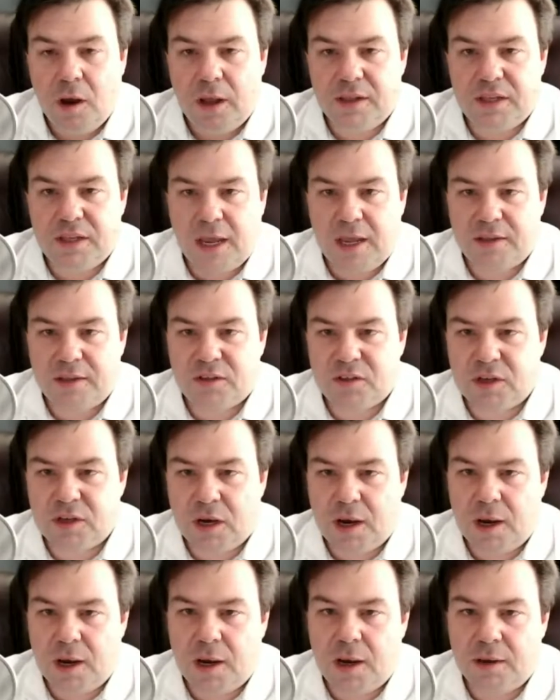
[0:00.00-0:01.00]
that's
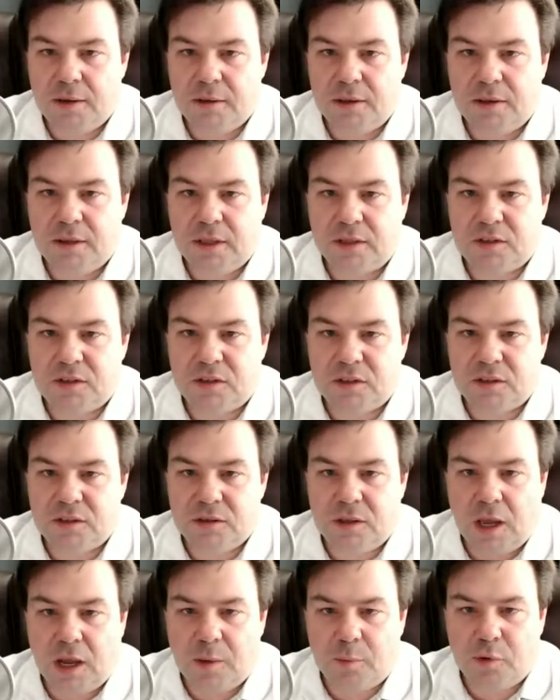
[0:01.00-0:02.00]

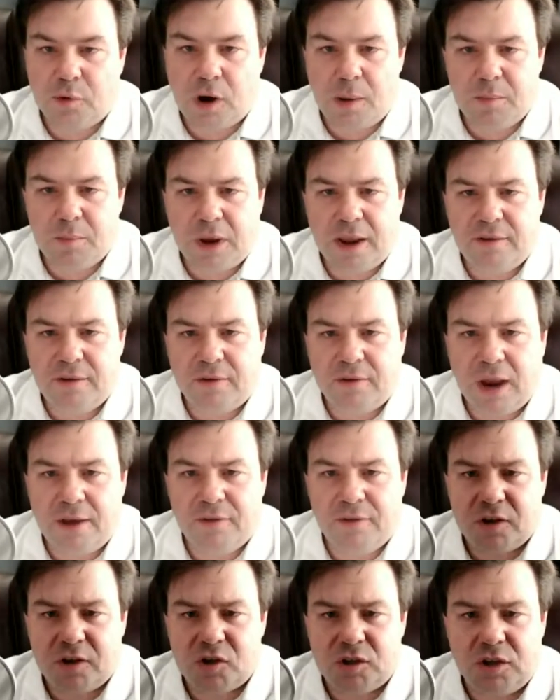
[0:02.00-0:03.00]
not a problem. I've
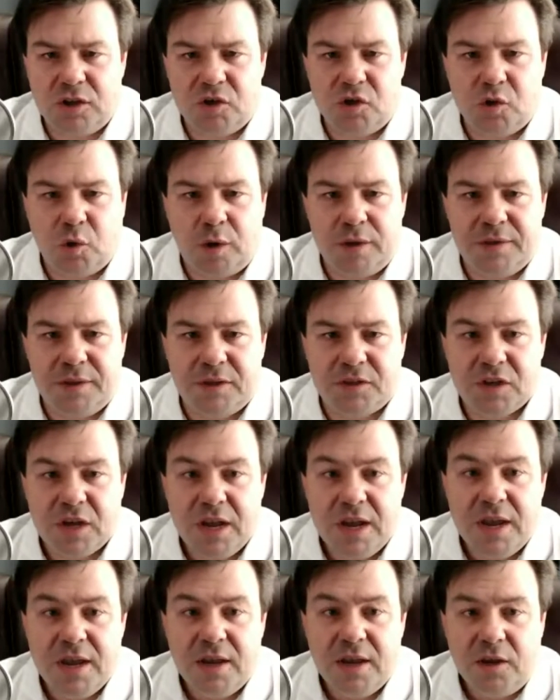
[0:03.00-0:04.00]
actually enjoyed this.
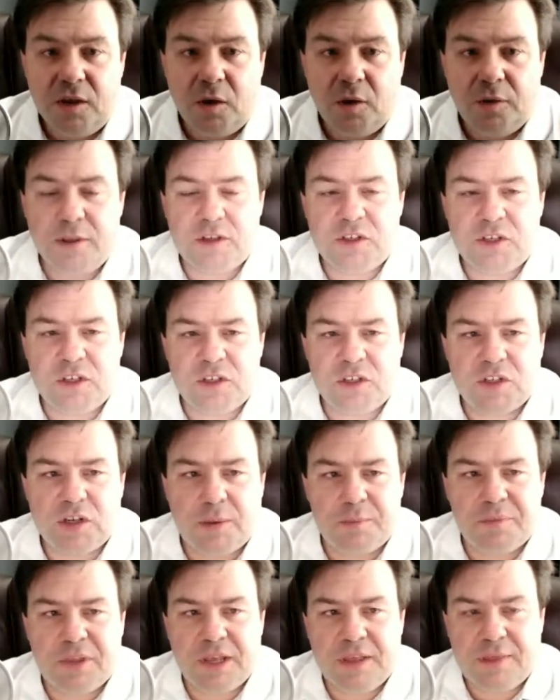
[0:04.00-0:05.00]
This is
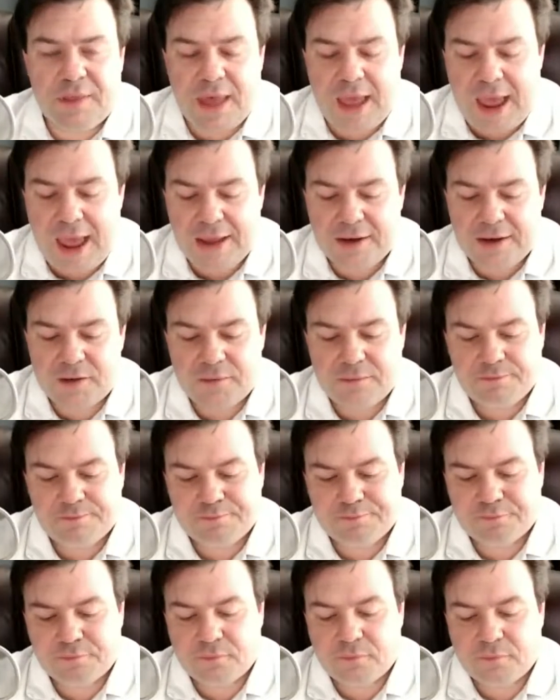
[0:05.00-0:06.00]
something that
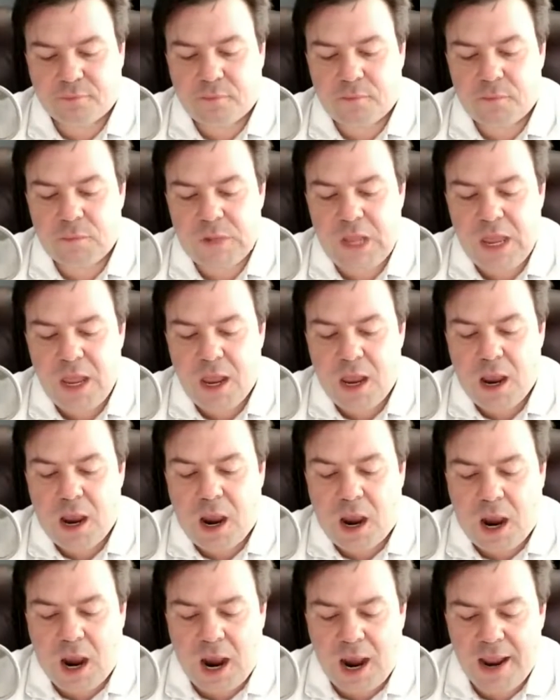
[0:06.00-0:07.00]

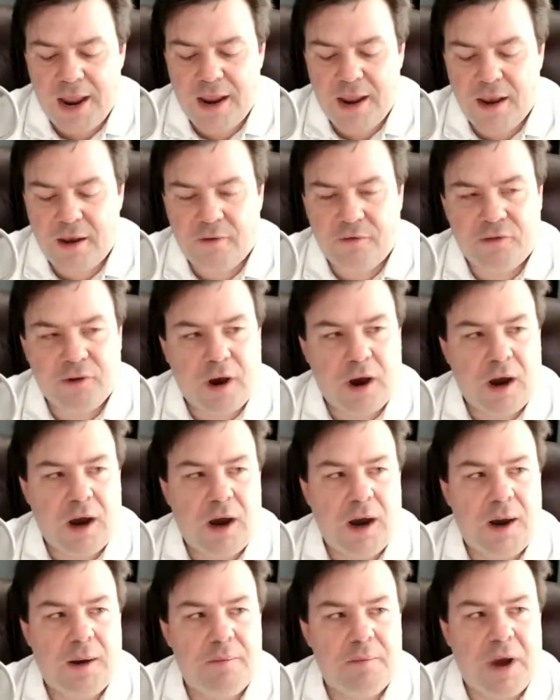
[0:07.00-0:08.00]

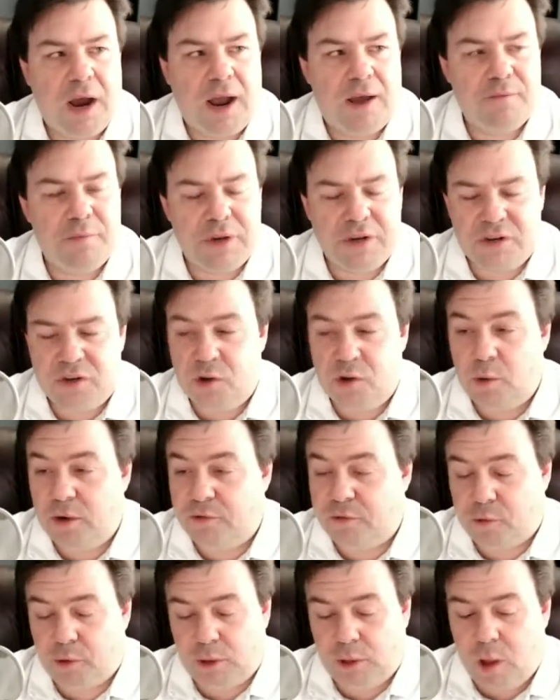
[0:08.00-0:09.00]
I've been doing
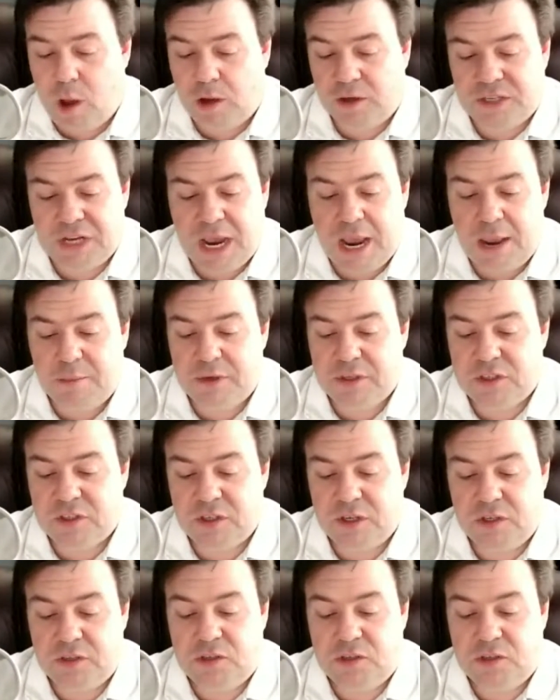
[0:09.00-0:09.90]
for a long time is